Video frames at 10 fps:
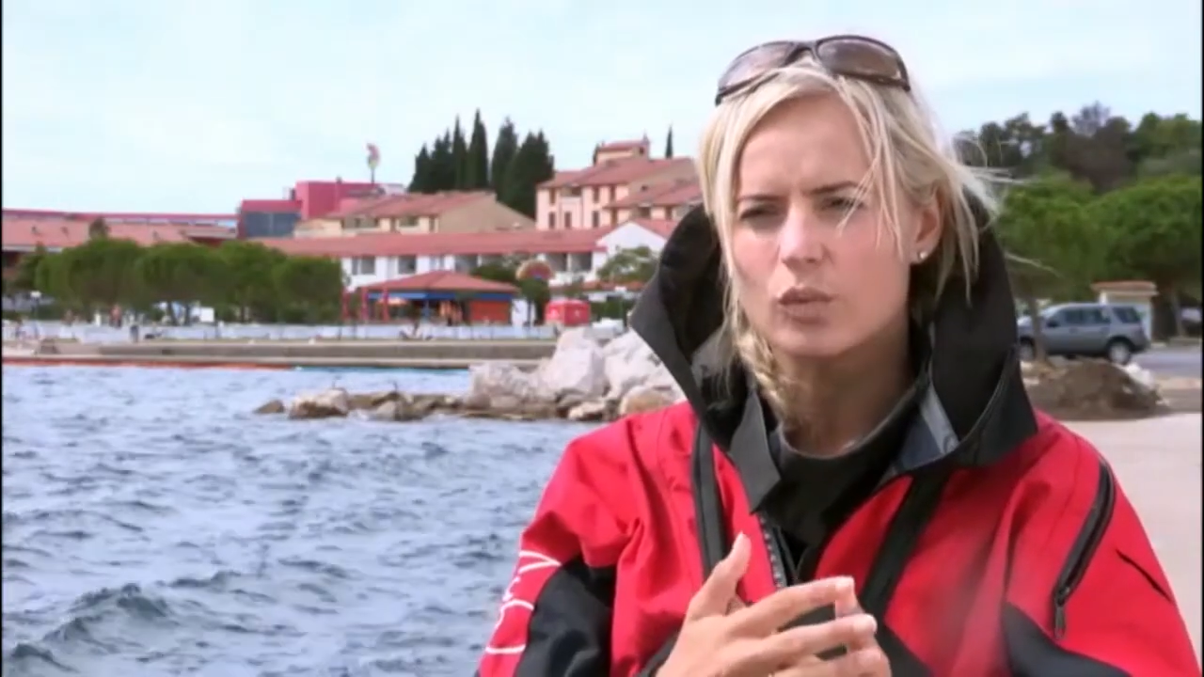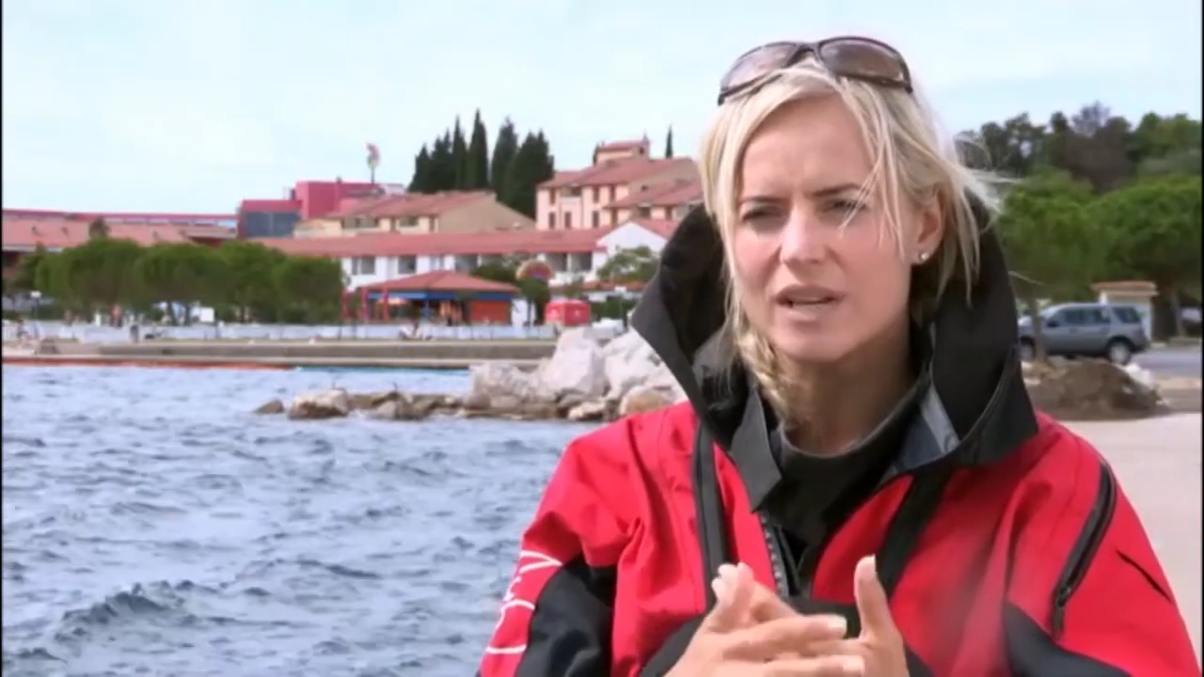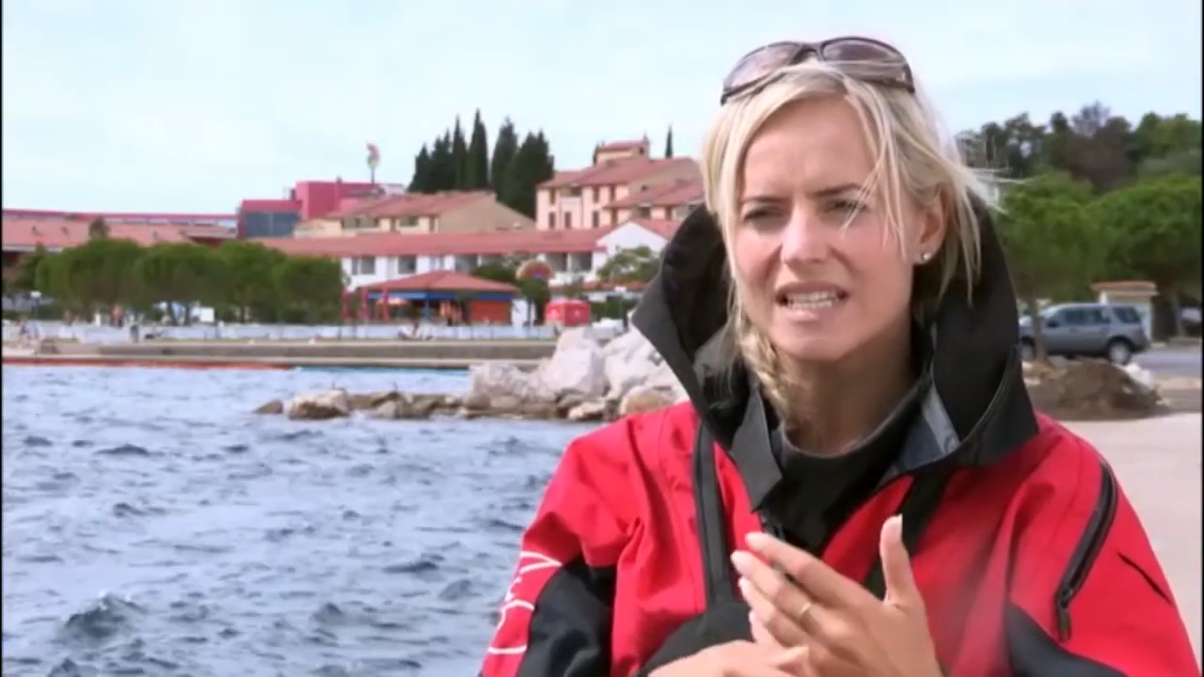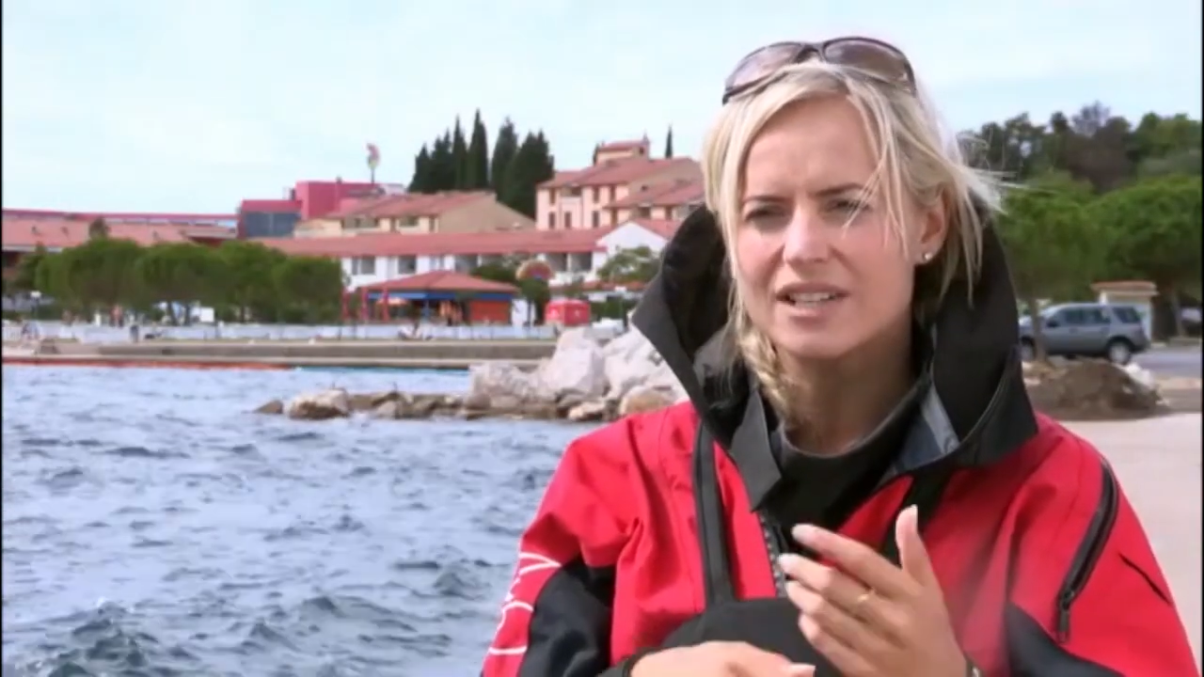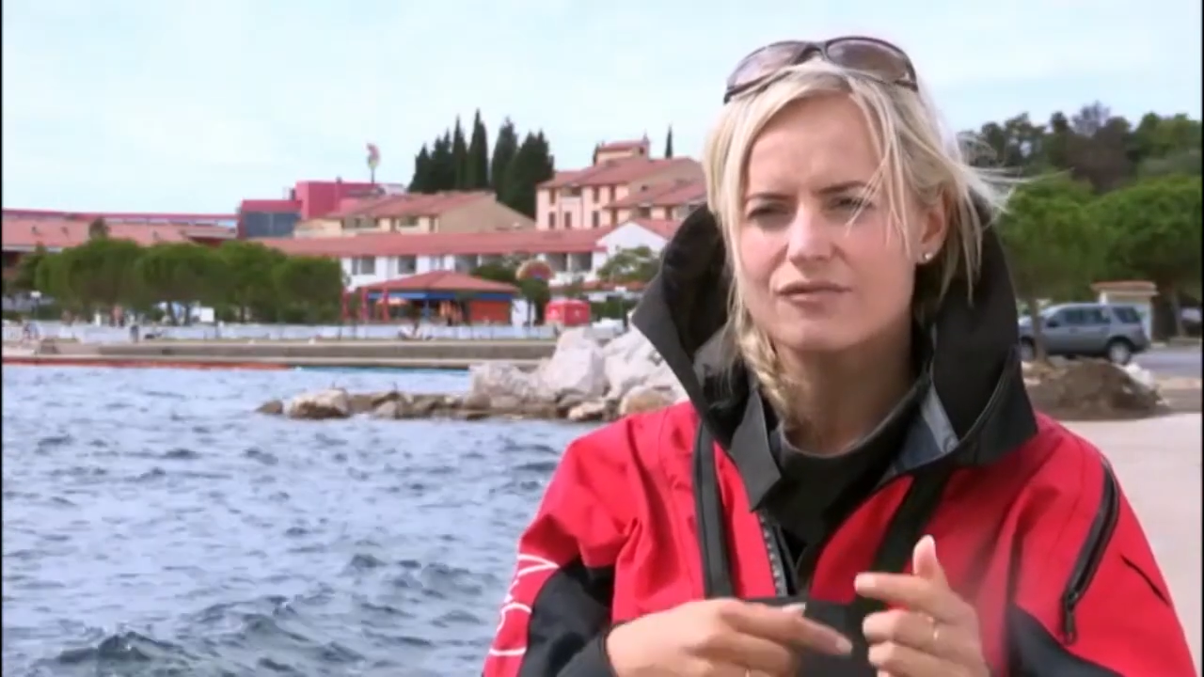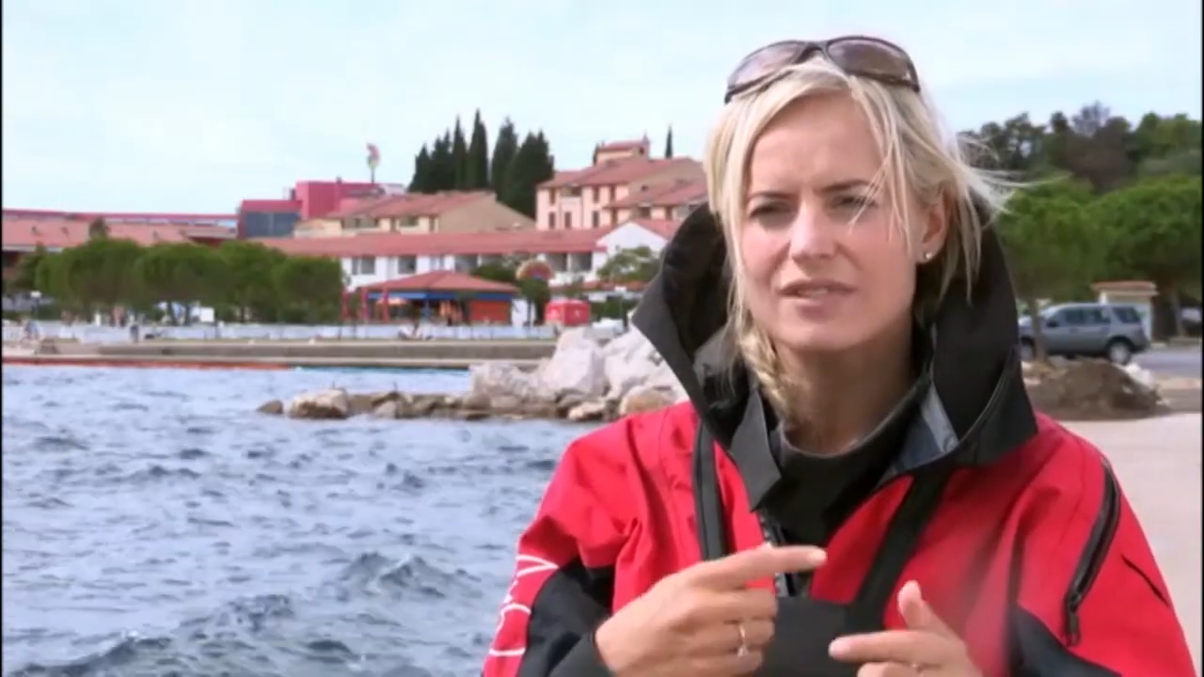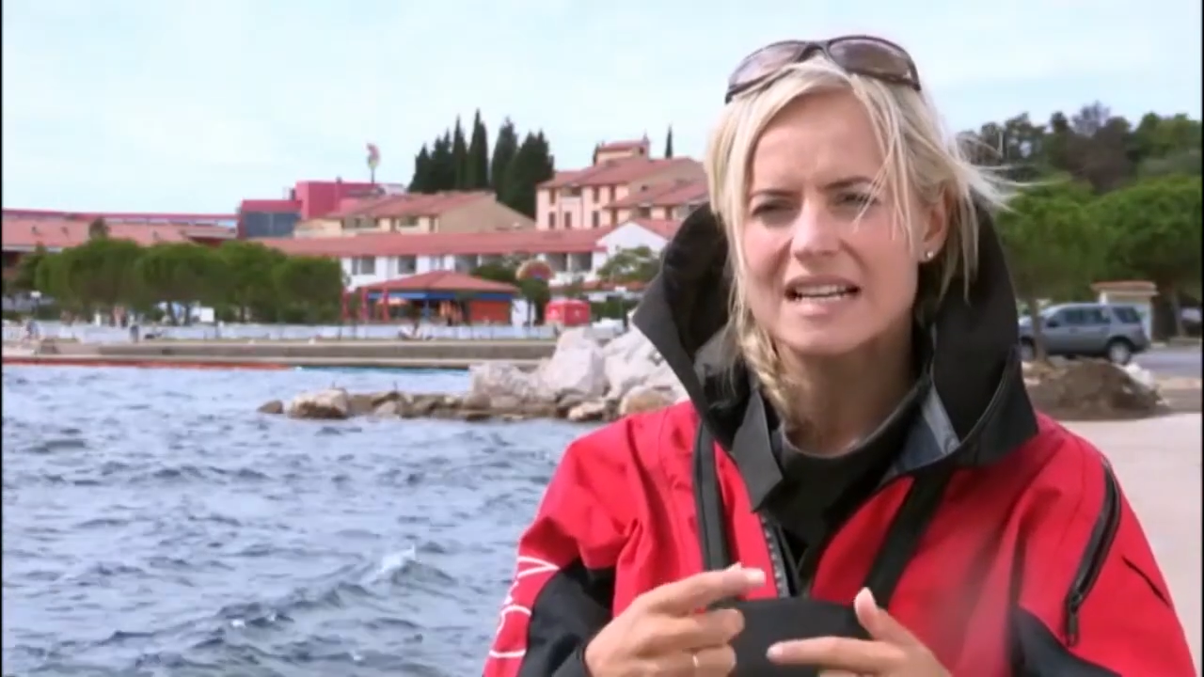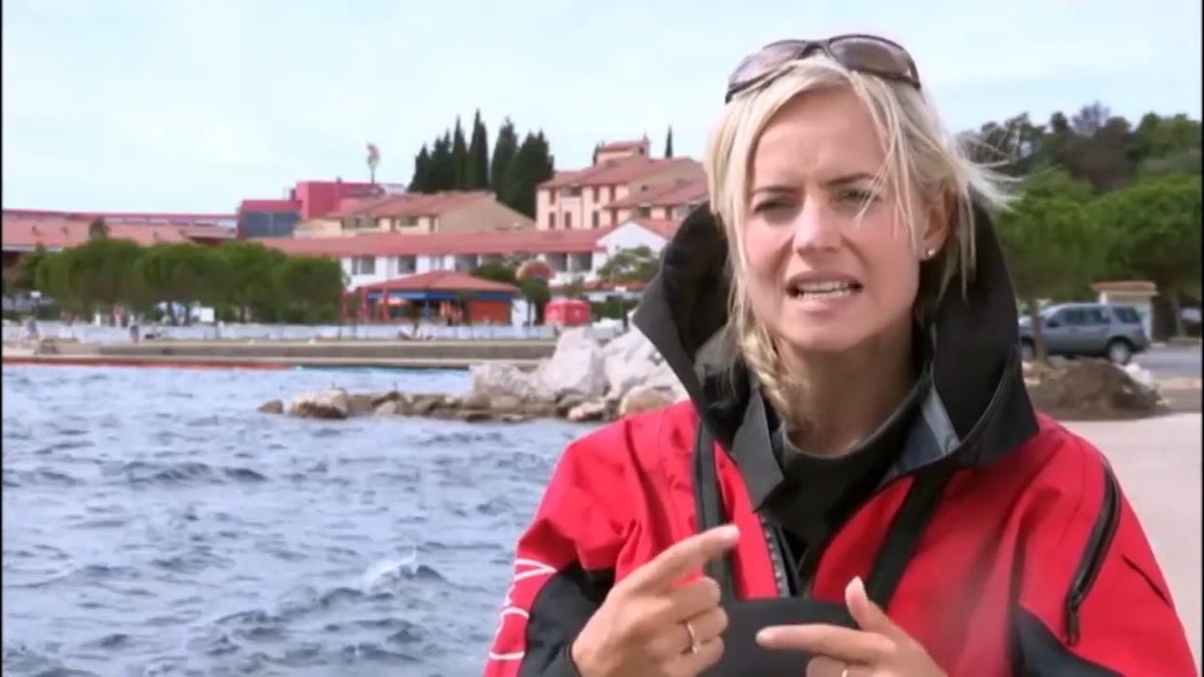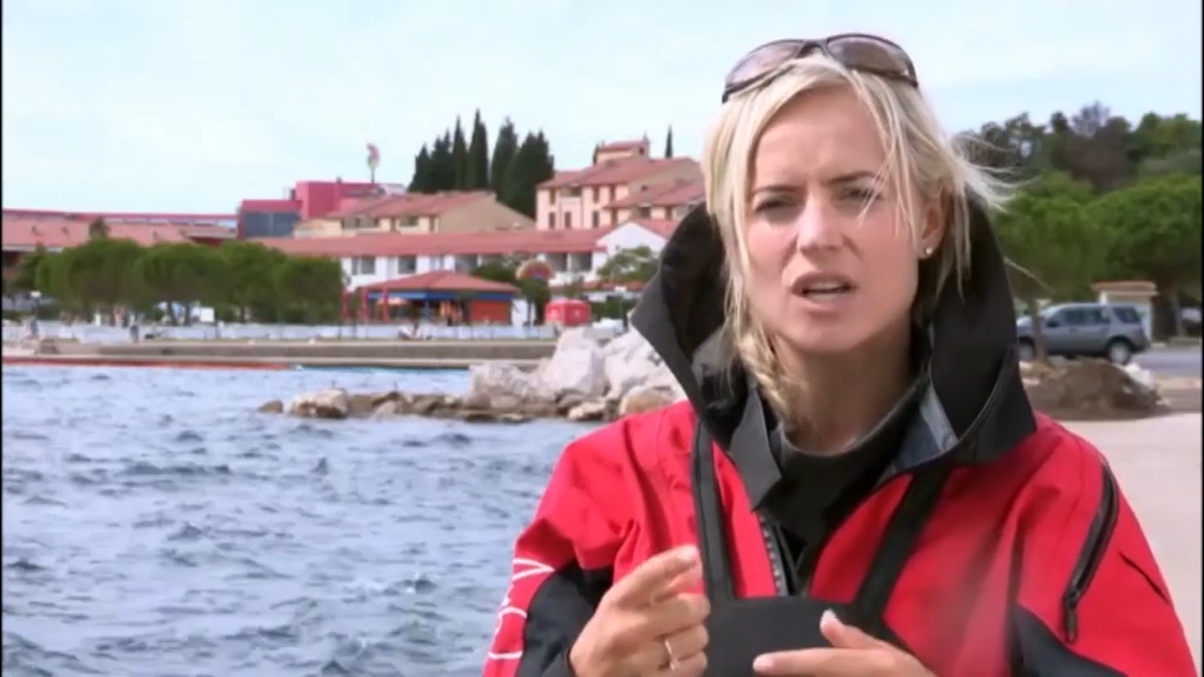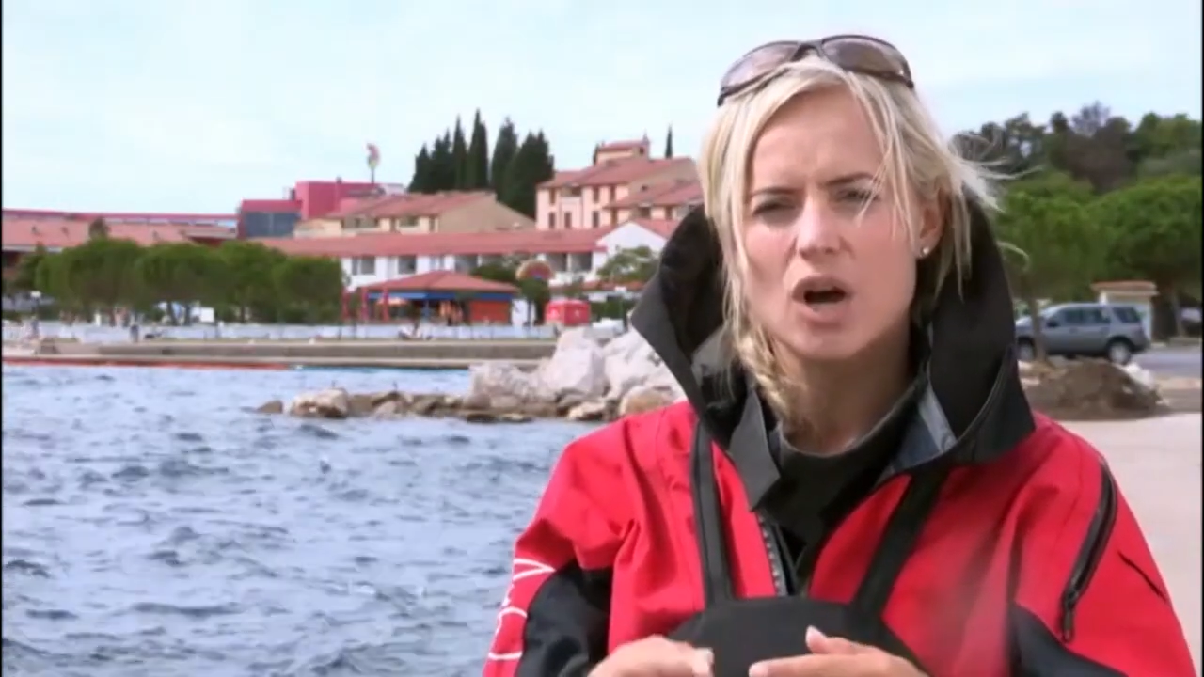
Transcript: we didn't really